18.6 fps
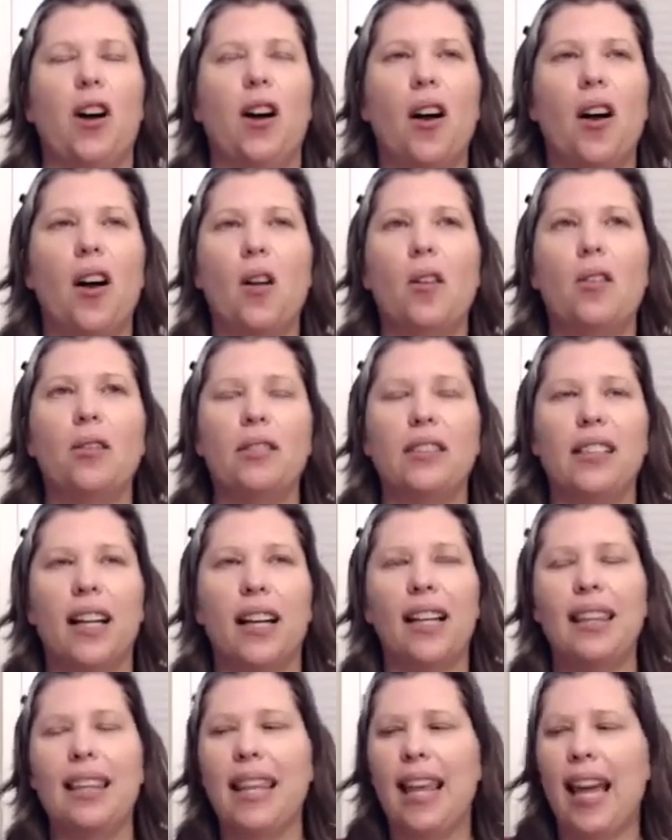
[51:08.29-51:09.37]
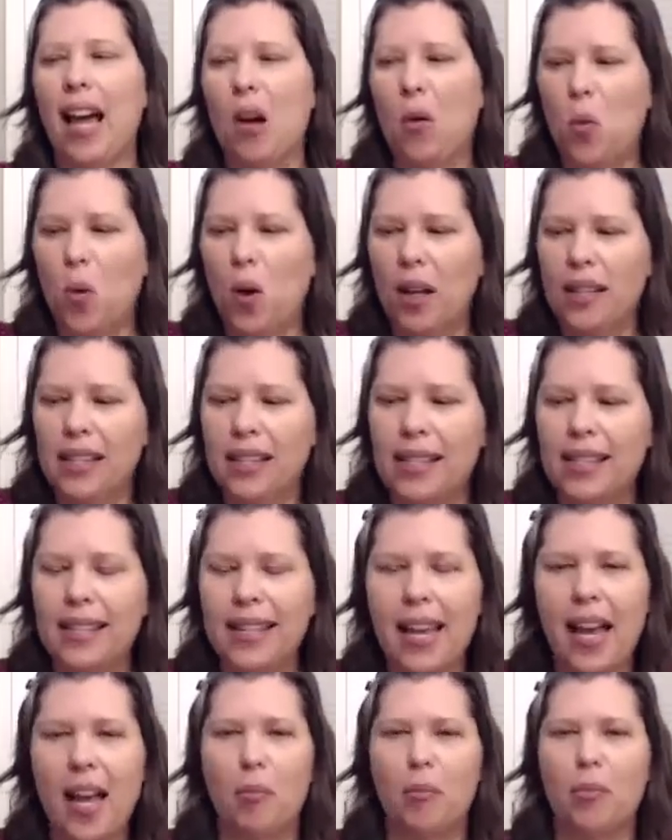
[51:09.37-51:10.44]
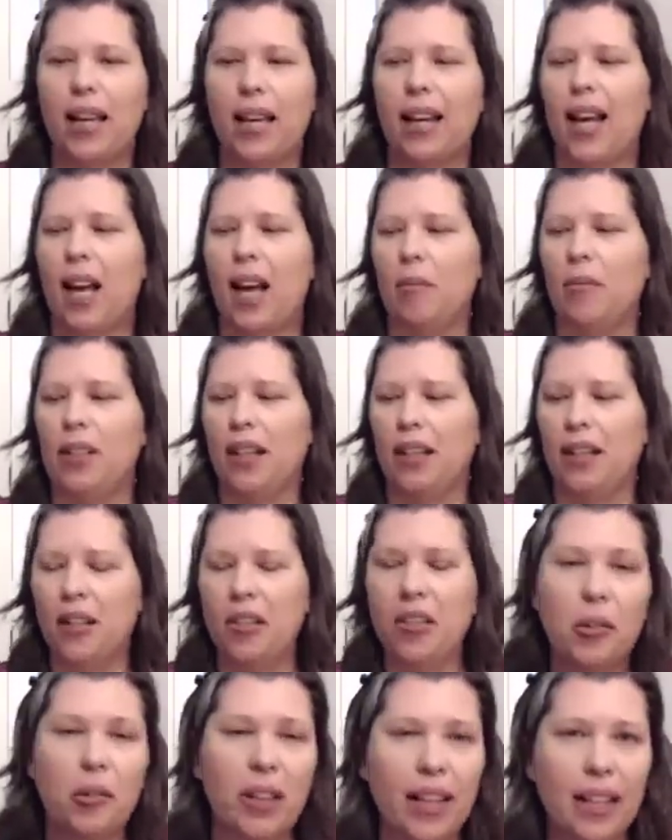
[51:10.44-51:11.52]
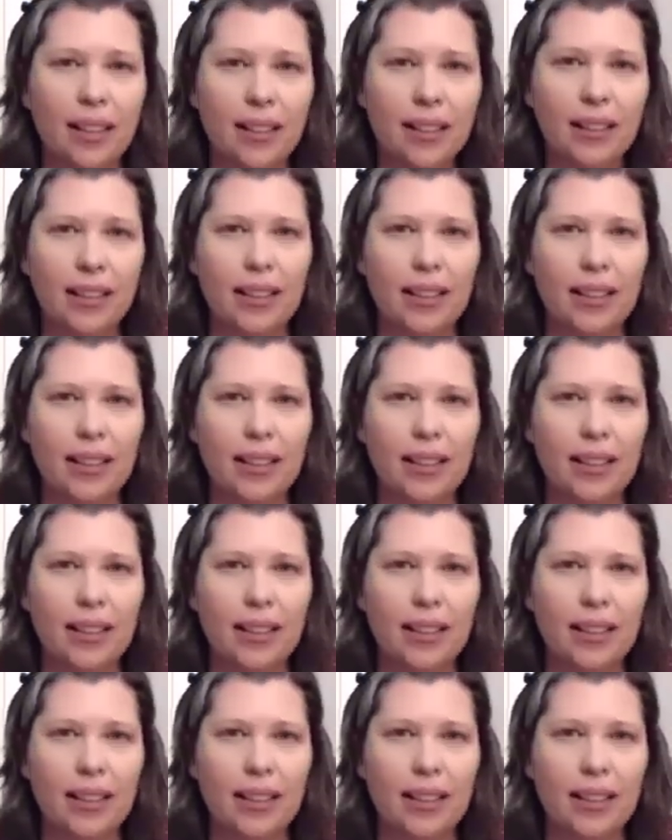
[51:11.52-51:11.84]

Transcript: all done that one step, like I'm gonna do it,